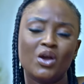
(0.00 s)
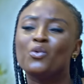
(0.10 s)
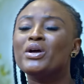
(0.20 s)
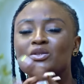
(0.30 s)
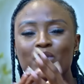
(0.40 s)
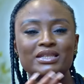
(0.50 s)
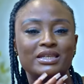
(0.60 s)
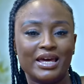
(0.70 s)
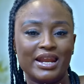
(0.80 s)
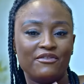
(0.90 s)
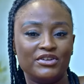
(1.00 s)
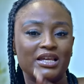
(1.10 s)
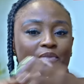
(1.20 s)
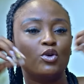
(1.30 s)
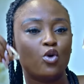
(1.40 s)
Wait, why is it that every
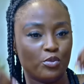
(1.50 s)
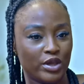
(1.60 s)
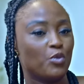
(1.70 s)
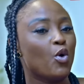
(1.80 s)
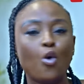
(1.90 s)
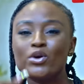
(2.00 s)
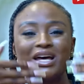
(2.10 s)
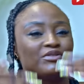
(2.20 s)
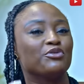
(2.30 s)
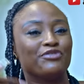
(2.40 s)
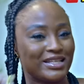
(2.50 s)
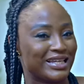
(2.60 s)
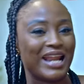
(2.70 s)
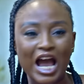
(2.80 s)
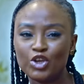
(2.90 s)
time you come here, we always have to fight
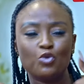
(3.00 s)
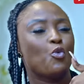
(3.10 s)
and argue?